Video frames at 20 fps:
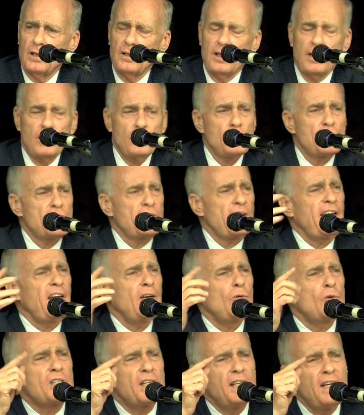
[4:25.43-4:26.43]
that
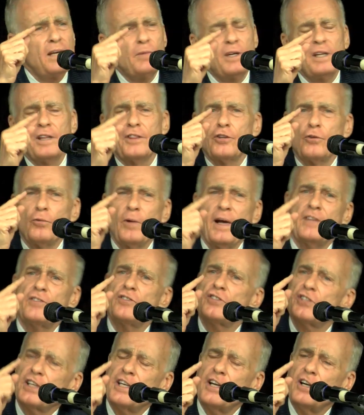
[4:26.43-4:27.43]
Hussein was an imminent threat
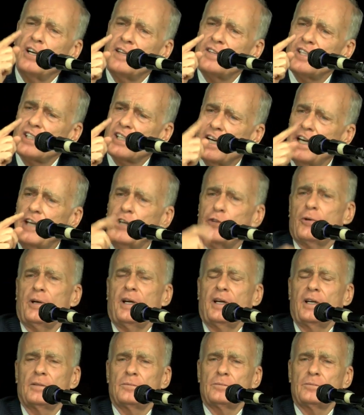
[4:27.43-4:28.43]
to the security of this country.